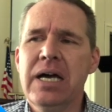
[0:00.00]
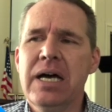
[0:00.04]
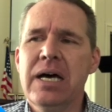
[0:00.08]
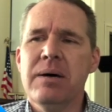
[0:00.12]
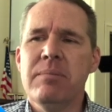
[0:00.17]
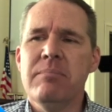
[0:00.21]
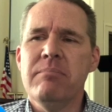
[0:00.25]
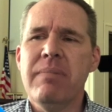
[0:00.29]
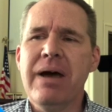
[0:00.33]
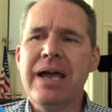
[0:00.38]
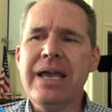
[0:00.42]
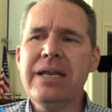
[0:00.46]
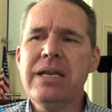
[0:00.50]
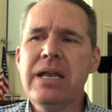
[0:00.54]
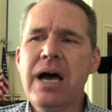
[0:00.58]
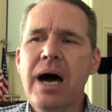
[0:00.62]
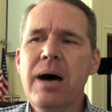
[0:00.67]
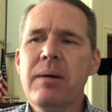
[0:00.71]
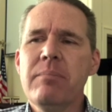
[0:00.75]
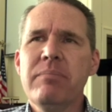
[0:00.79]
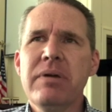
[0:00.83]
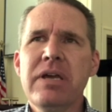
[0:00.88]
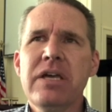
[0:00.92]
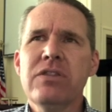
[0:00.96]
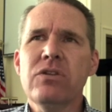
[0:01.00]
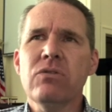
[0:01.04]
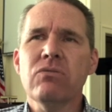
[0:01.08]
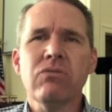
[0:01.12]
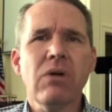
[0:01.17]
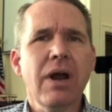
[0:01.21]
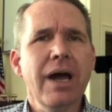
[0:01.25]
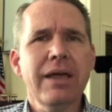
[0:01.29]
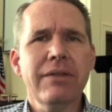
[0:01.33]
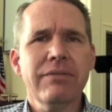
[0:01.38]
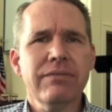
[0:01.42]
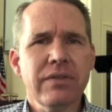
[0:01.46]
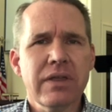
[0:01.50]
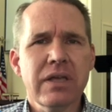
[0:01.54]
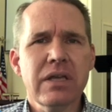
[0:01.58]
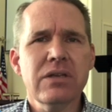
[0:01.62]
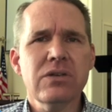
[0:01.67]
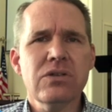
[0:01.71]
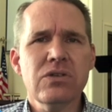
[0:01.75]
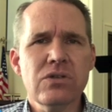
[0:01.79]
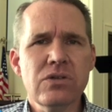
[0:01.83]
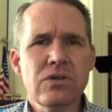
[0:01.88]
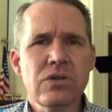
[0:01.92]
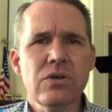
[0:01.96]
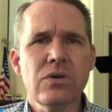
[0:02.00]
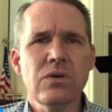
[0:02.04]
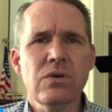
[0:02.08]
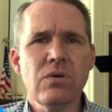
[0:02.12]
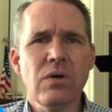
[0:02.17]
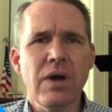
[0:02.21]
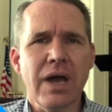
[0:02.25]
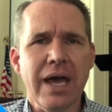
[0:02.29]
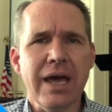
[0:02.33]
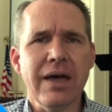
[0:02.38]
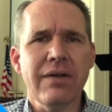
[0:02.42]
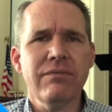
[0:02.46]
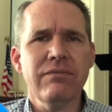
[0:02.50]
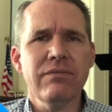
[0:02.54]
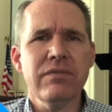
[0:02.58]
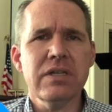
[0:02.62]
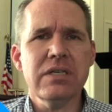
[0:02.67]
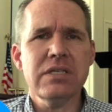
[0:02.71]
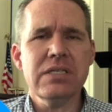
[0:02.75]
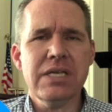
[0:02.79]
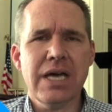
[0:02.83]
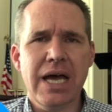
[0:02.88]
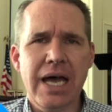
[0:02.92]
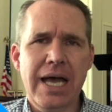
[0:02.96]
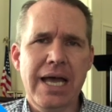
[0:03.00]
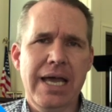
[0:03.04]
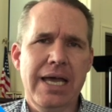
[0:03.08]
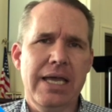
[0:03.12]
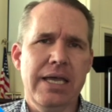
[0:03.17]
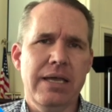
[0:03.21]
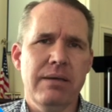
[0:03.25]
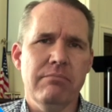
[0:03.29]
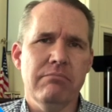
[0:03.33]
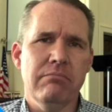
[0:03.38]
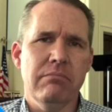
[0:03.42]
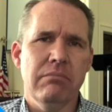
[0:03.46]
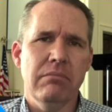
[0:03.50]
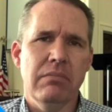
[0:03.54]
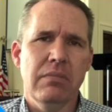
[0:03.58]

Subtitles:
may not be the right thing to do at the time.